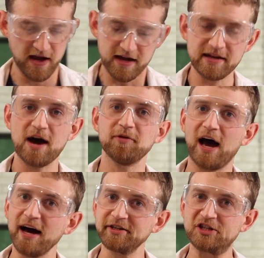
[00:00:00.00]
Now the
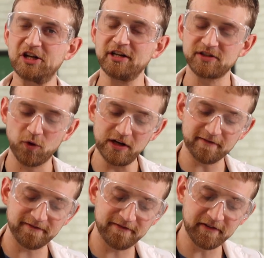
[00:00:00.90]
hydrogen is going to
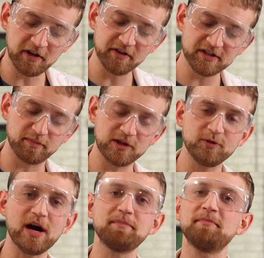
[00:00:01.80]
fill this
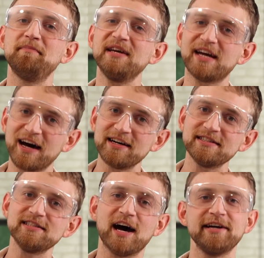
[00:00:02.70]
balloon up
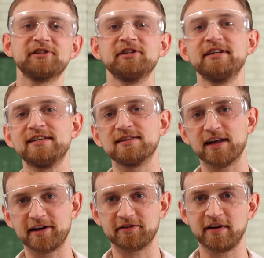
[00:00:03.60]
because hydrogen is
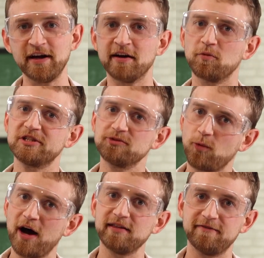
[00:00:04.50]
lighter than air, which is
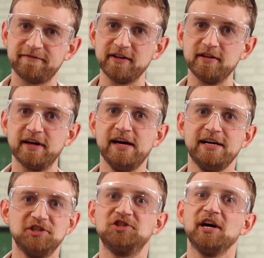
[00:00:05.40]
why they filled
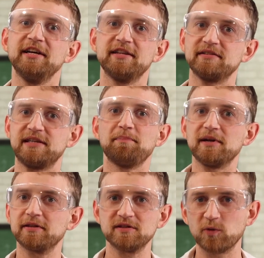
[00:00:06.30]
giant
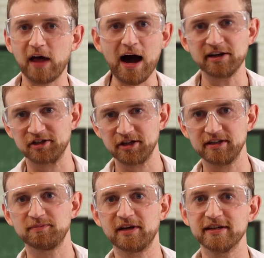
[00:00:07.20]
zeppelins with hydrogen,
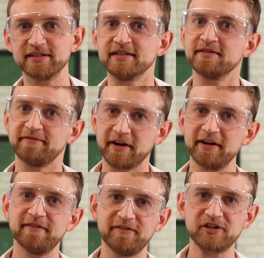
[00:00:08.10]
is because it's a
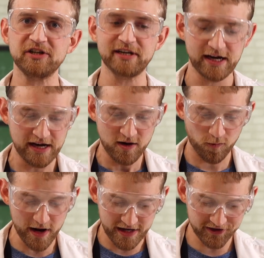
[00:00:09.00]
very efficient
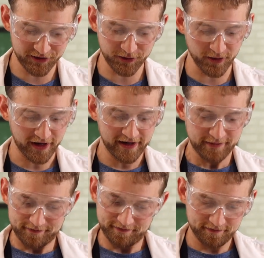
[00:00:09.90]
way to
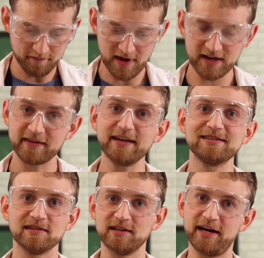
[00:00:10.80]
make things
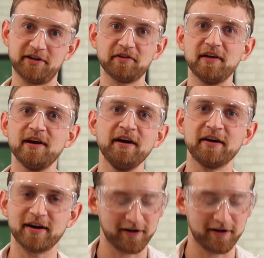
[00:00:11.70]
lighter than air.